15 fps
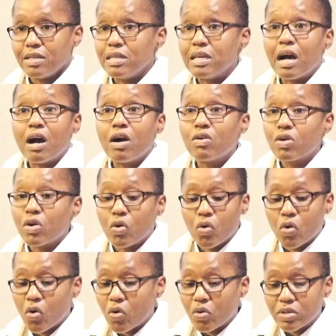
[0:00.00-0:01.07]
Young,
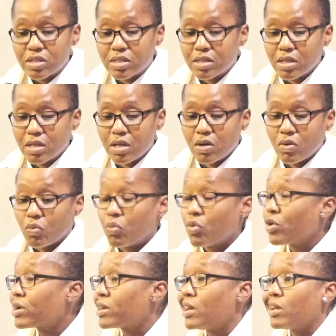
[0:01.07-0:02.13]
old,
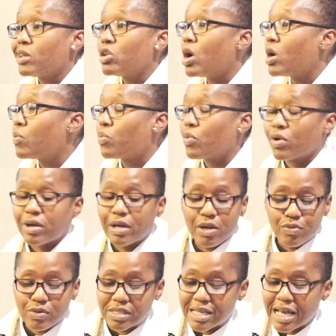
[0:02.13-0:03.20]
working, not
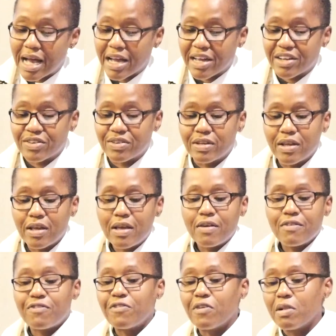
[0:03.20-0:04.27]
working, retired,
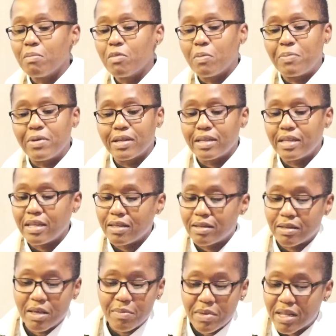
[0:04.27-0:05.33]
full
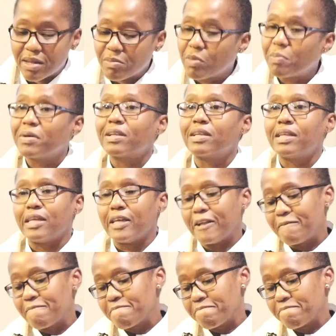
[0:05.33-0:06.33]
mobility, limited mobility,